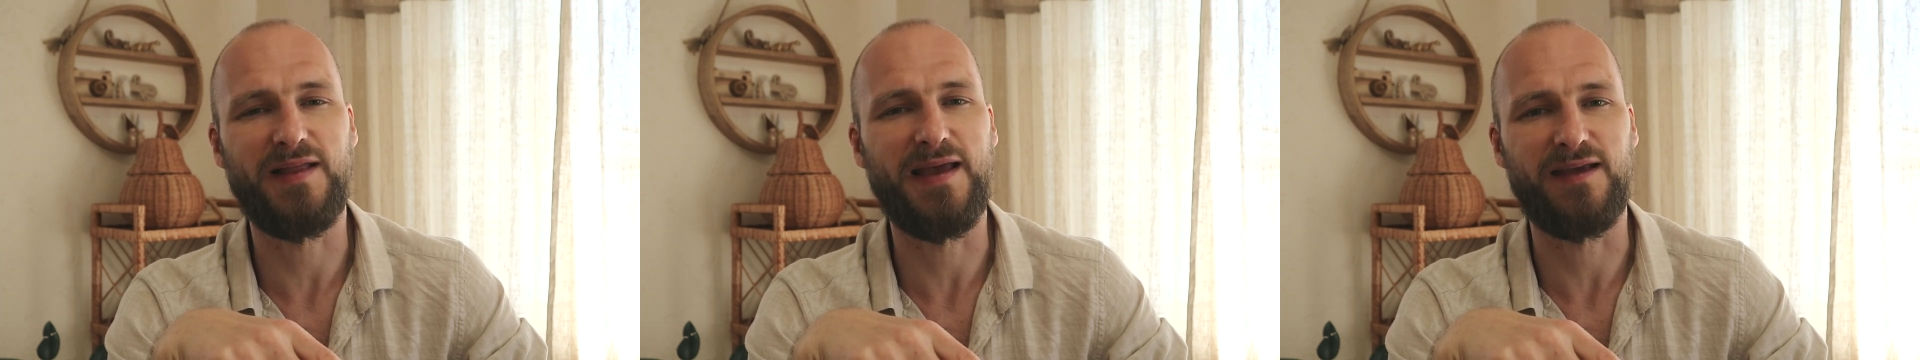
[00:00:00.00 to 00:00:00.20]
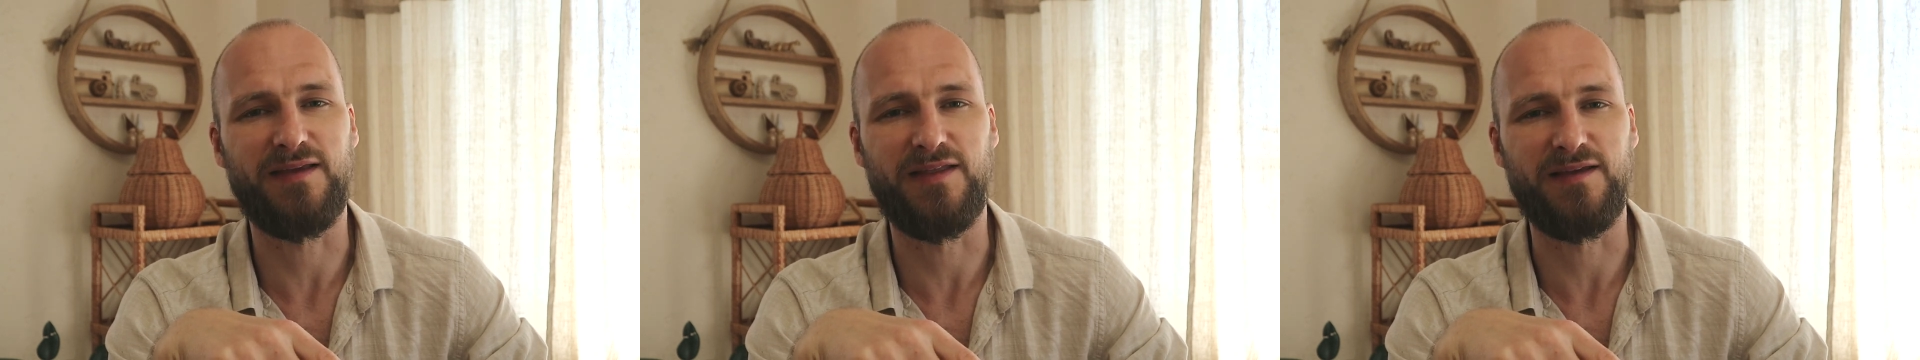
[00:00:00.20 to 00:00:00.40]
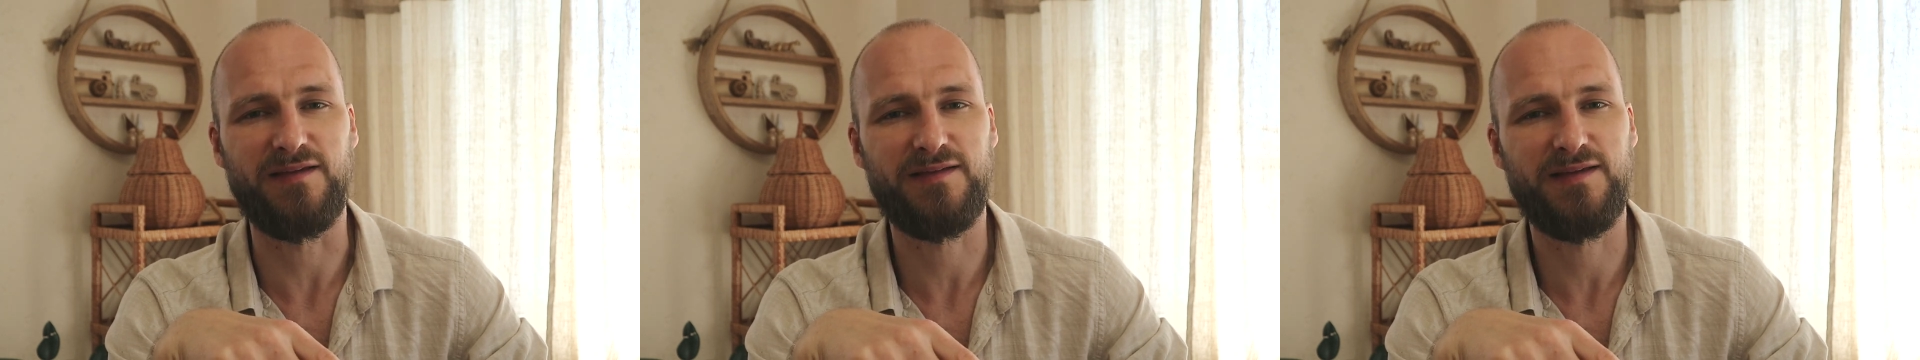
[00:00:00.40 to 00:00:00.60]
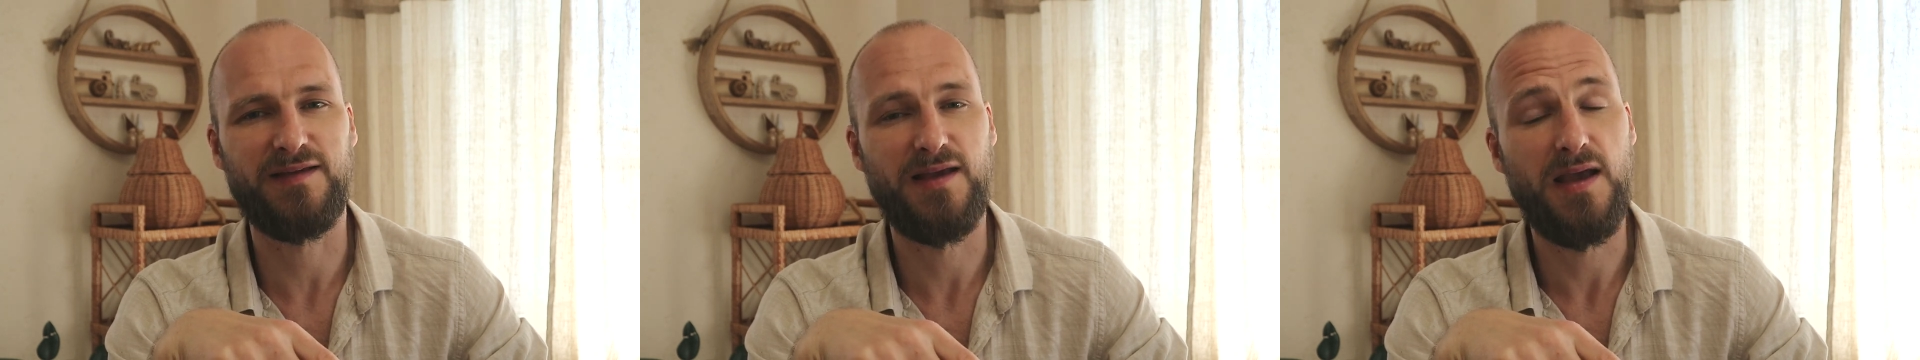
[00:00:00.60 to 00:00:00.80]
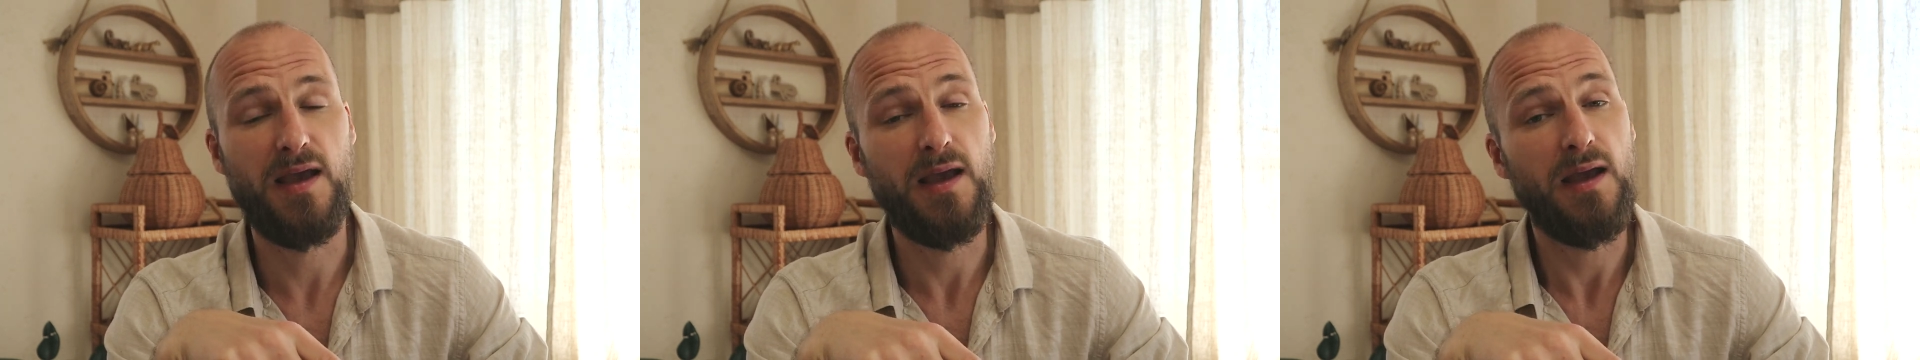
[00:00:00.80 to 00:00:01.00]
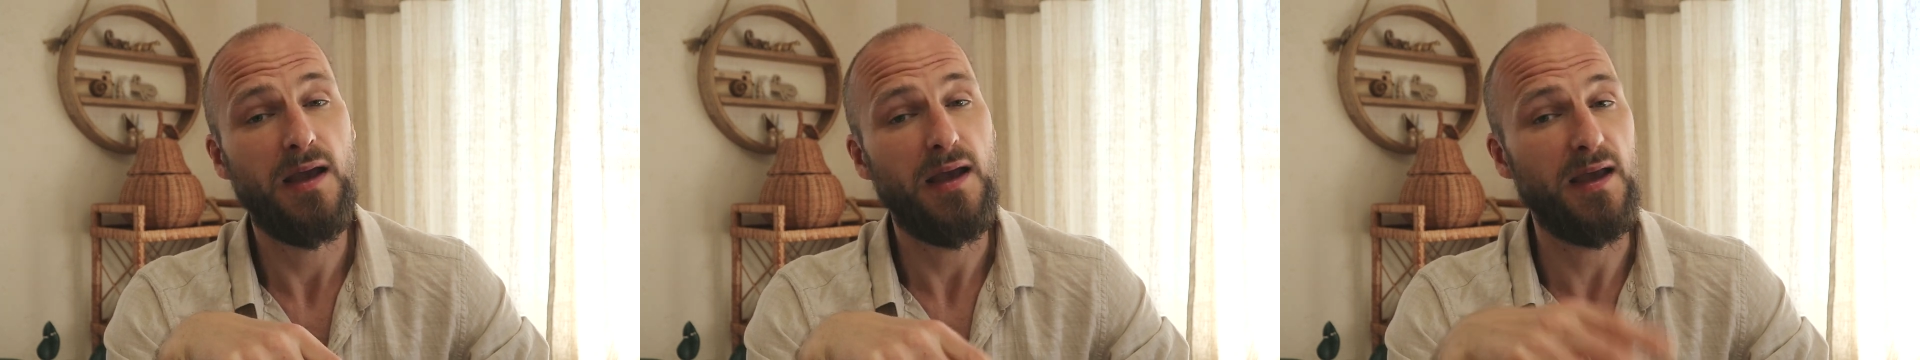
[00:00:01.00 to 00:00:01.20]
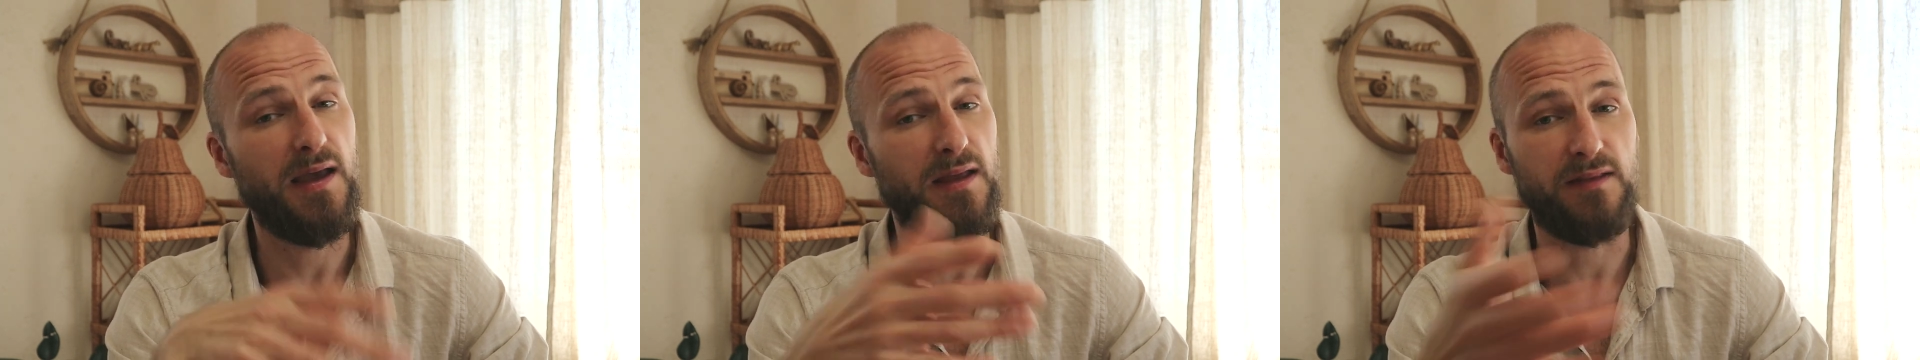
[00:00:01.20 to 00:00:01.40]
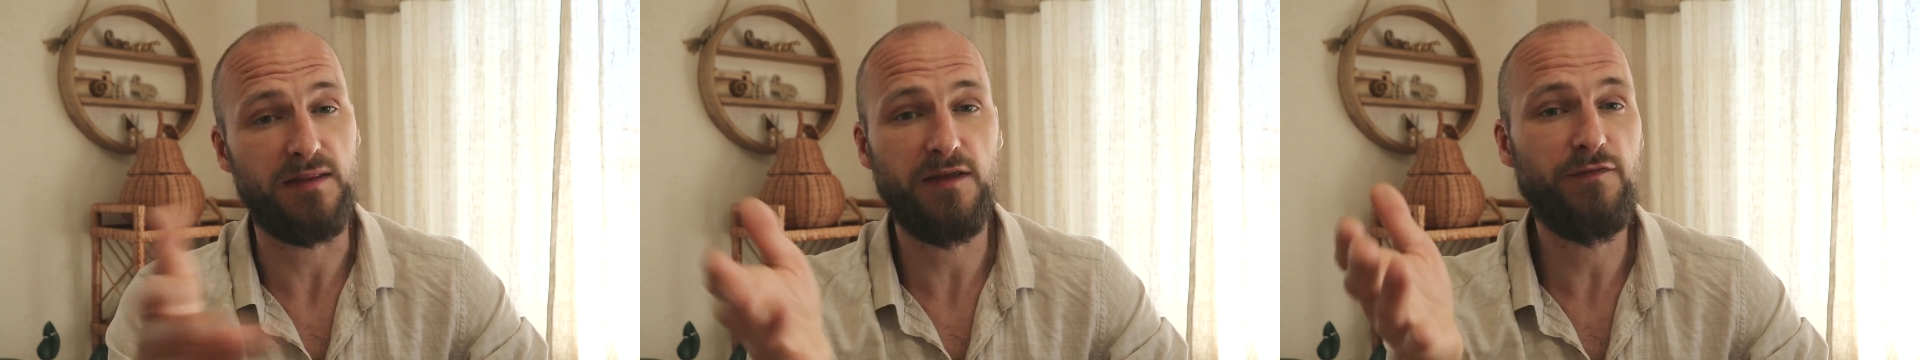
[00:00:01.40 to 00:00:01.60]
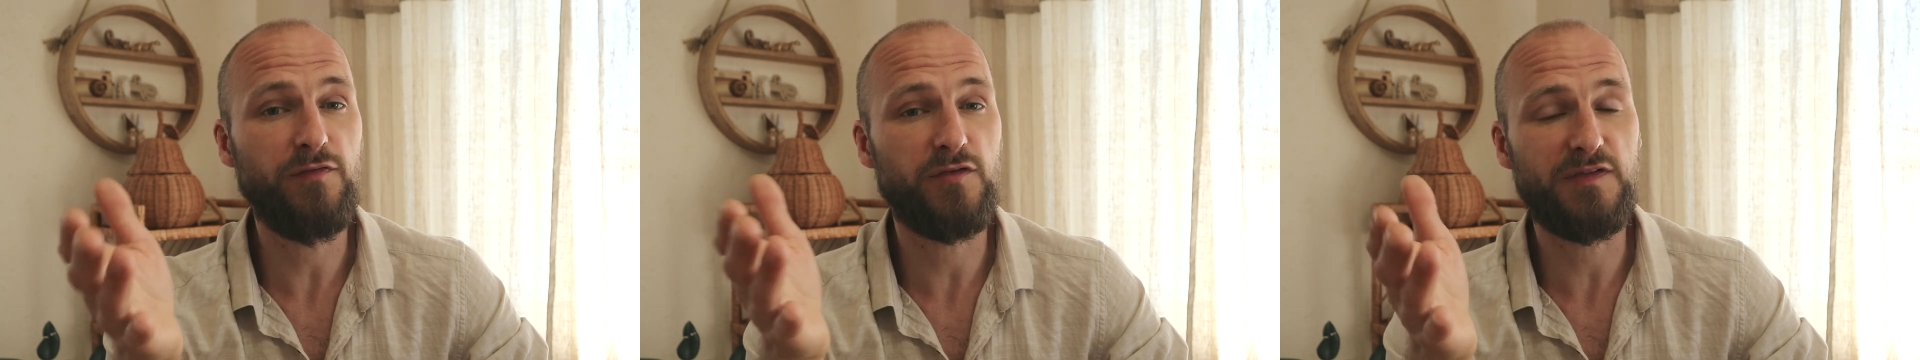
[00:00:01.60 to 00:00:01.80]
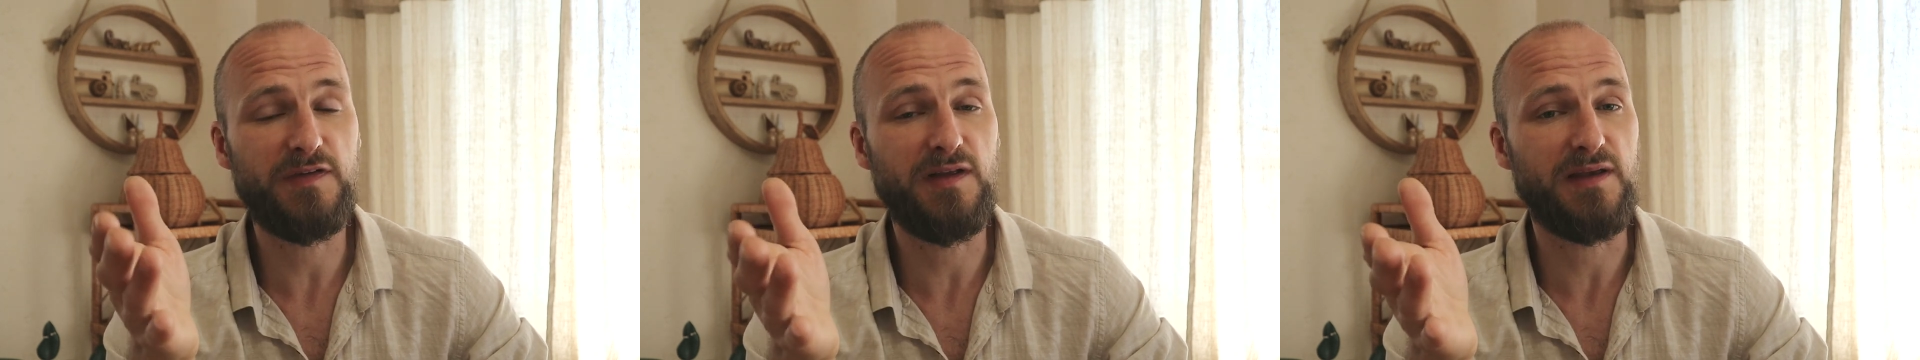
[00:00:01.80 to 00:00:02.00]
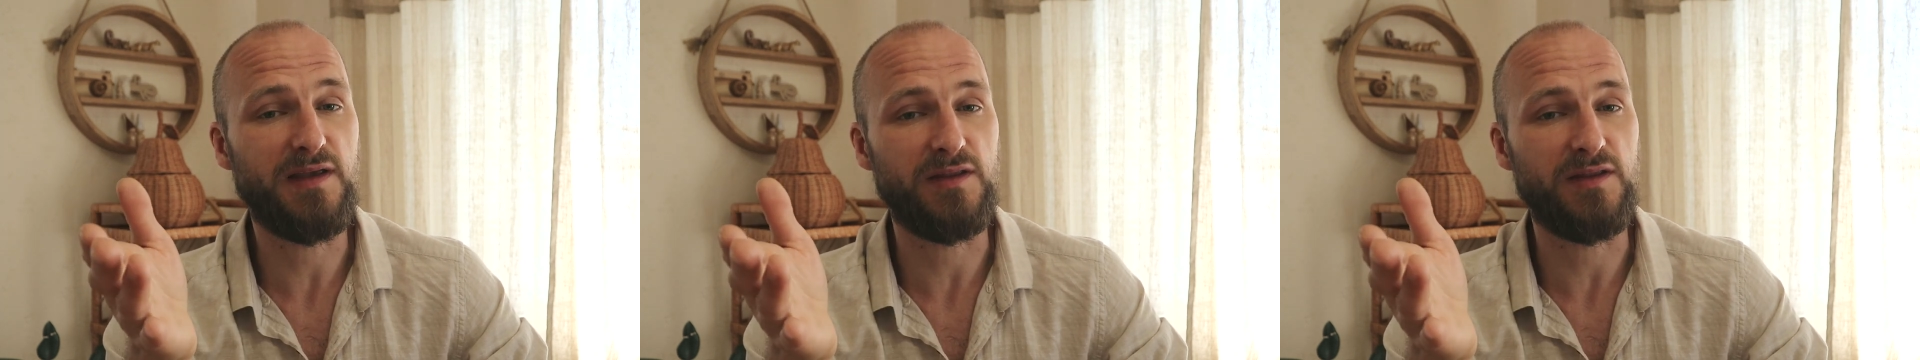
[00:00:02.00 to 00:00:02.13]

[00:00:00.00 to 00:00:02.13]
like this. And if you still